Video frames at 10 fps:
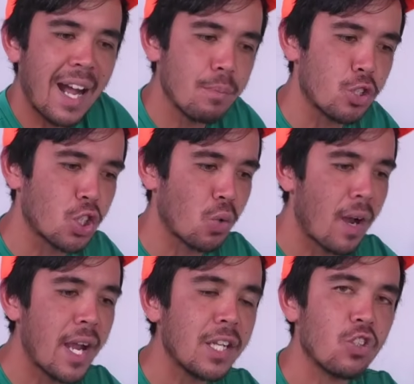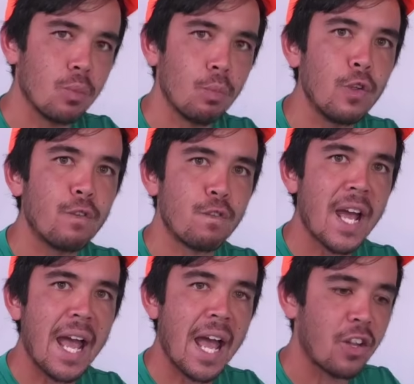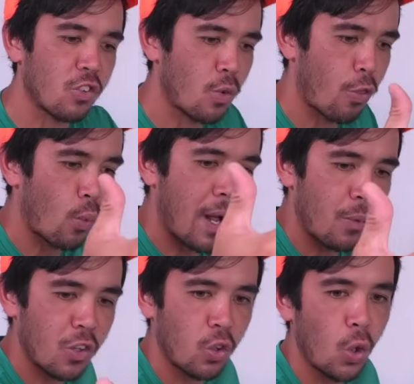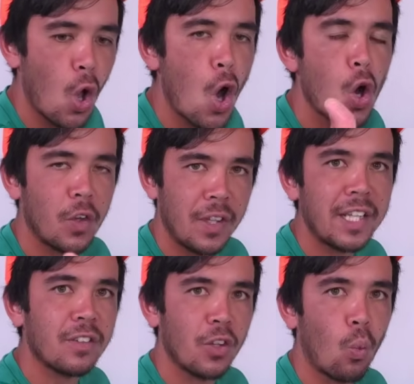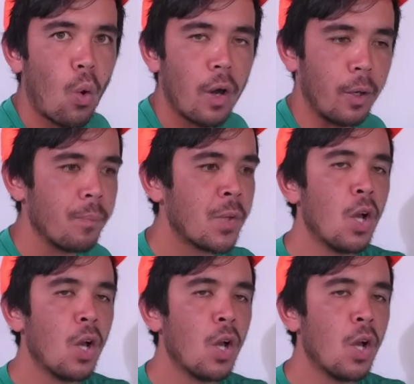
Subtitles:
I'm trying to move fast throughout this long length in the water.